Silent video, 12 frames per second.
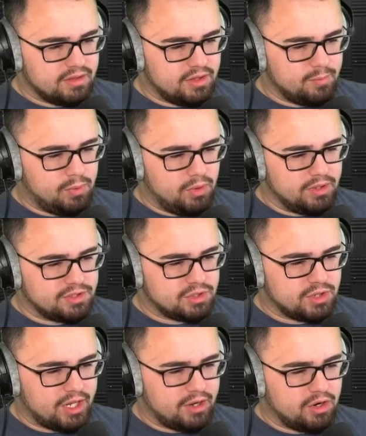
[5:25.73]
The bullets are
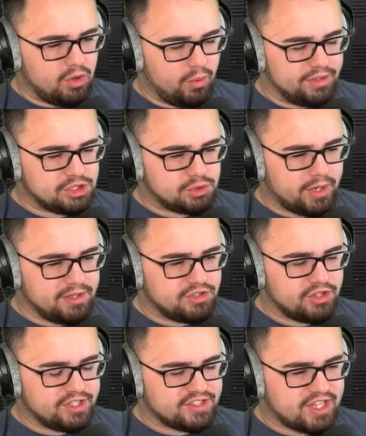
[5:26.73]
going straight into
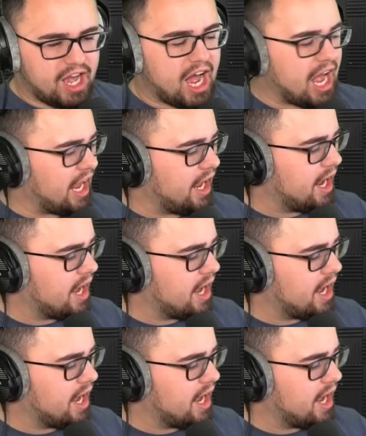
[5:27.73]
the sky.